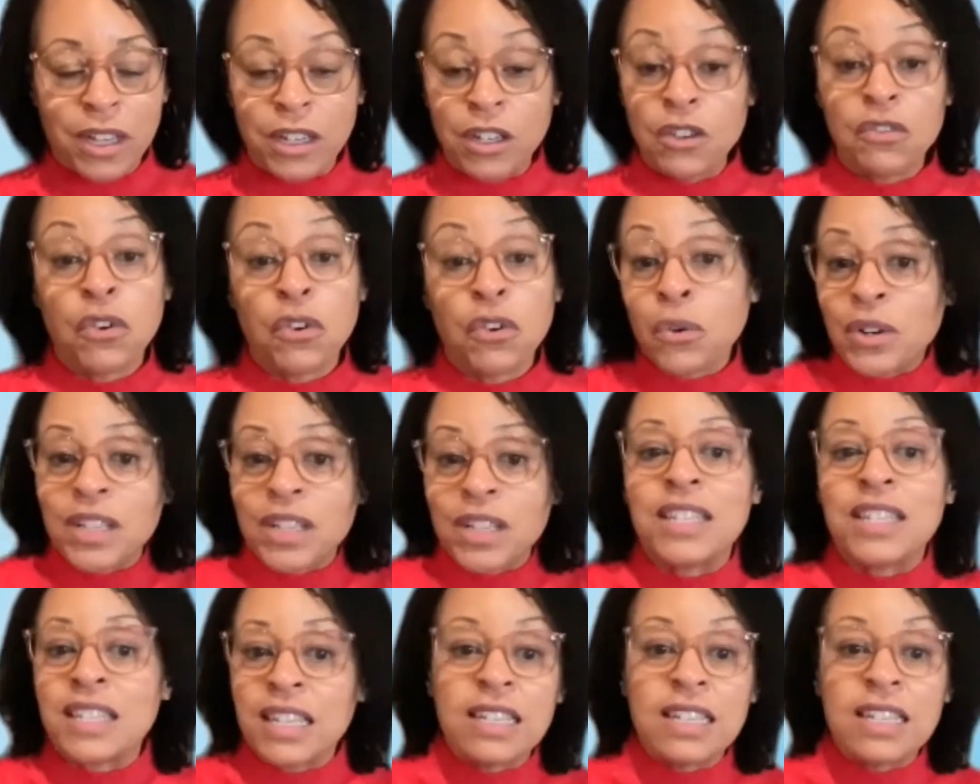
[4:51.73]
And you've already
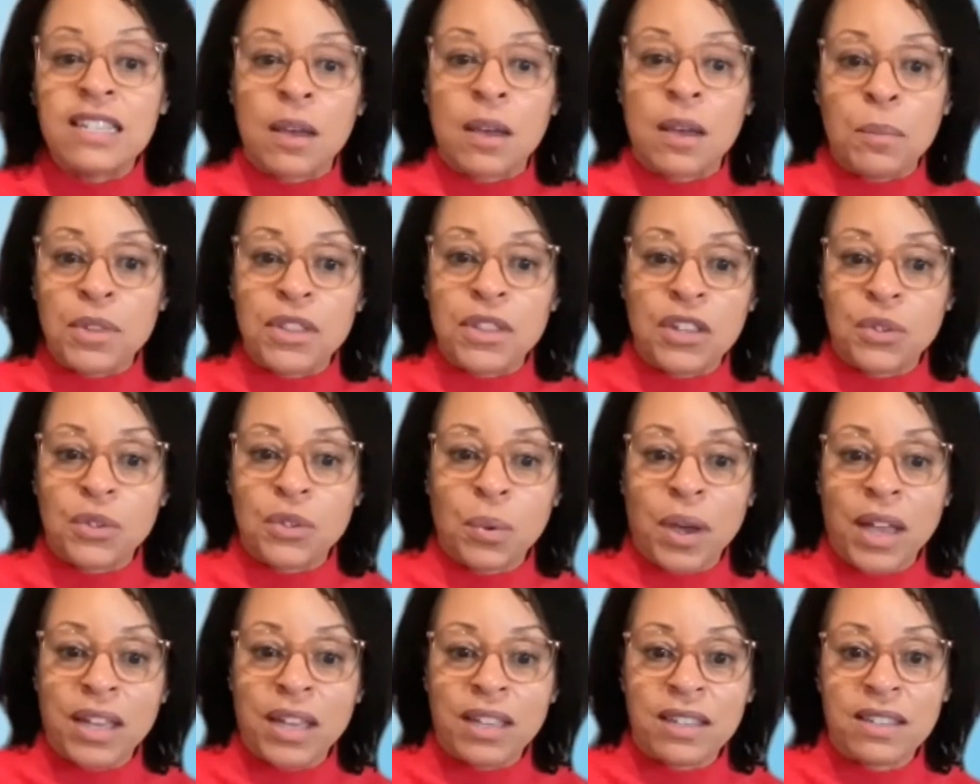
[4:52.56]
seen some of these
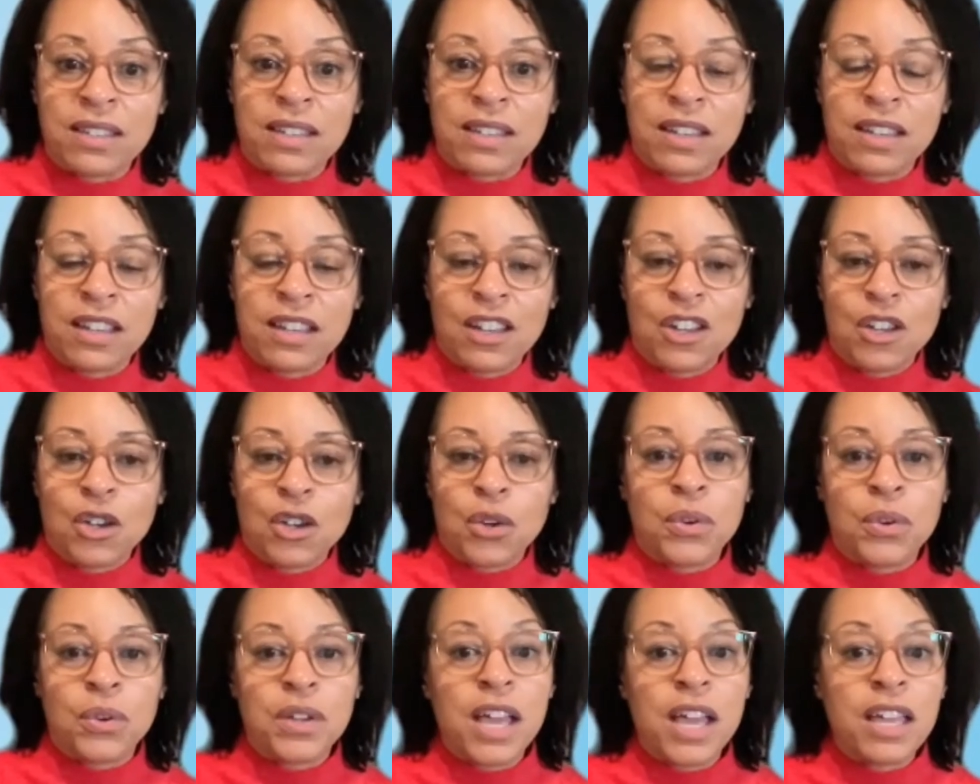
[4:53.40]
ways,
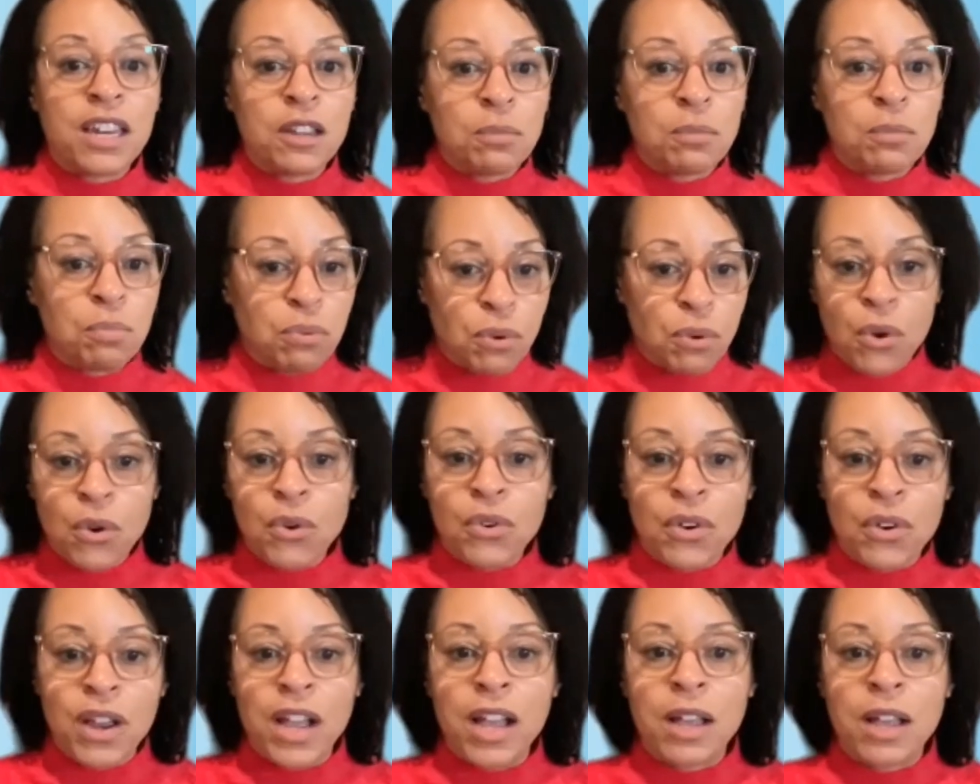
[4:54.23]
creating
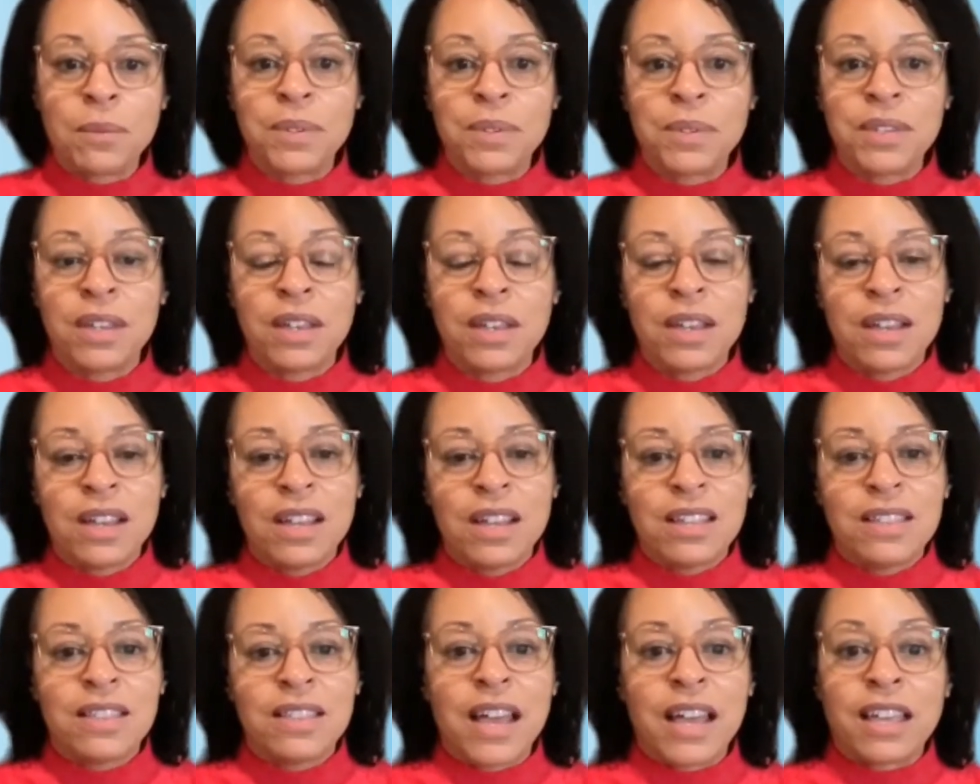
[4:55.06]
programs
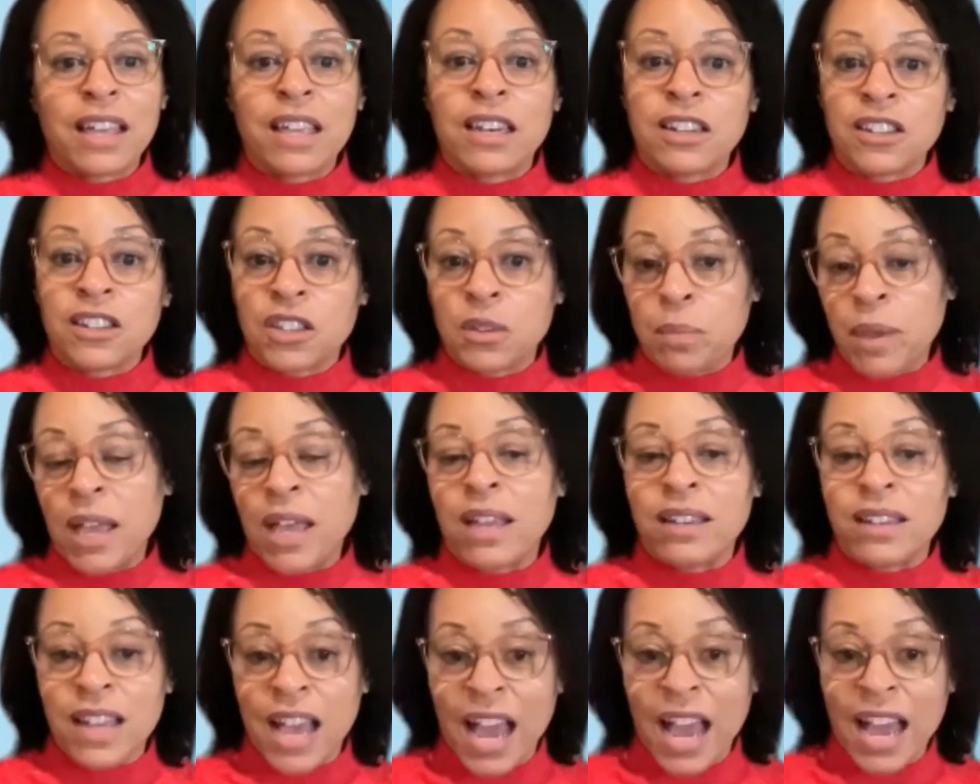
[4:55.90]
that can
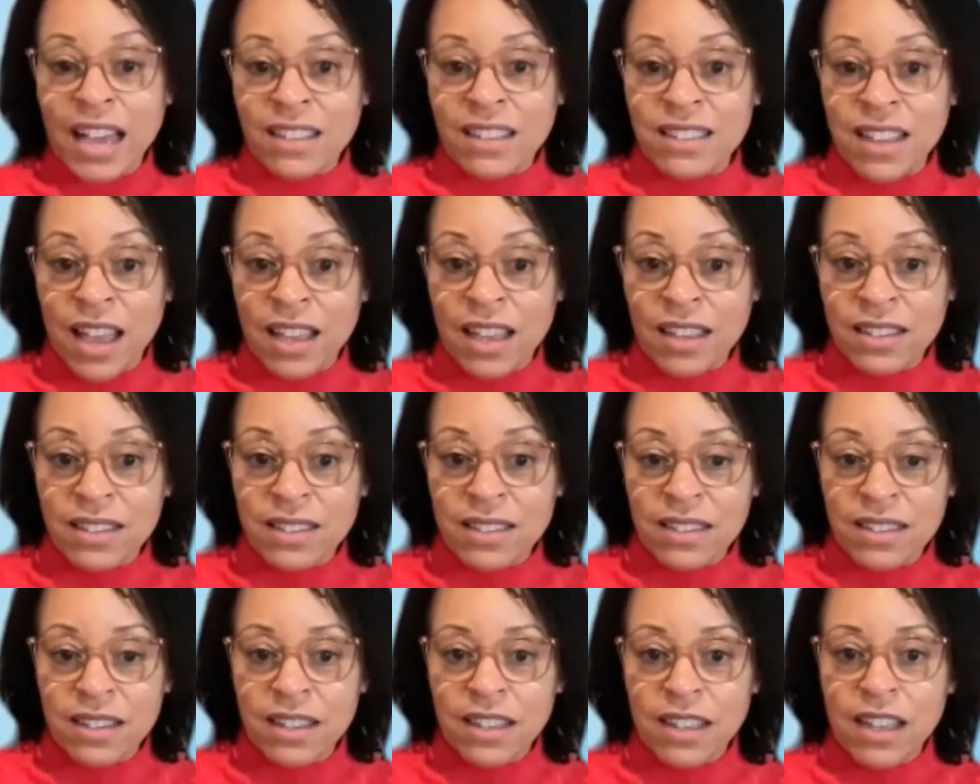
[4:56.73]
expand
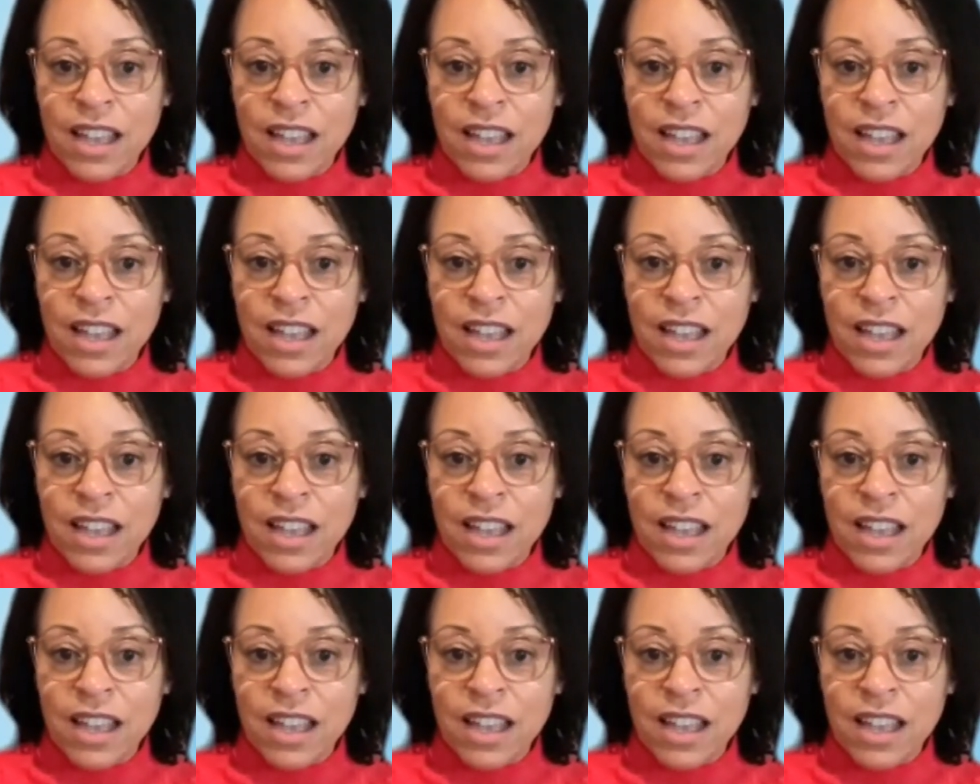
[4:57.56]
access.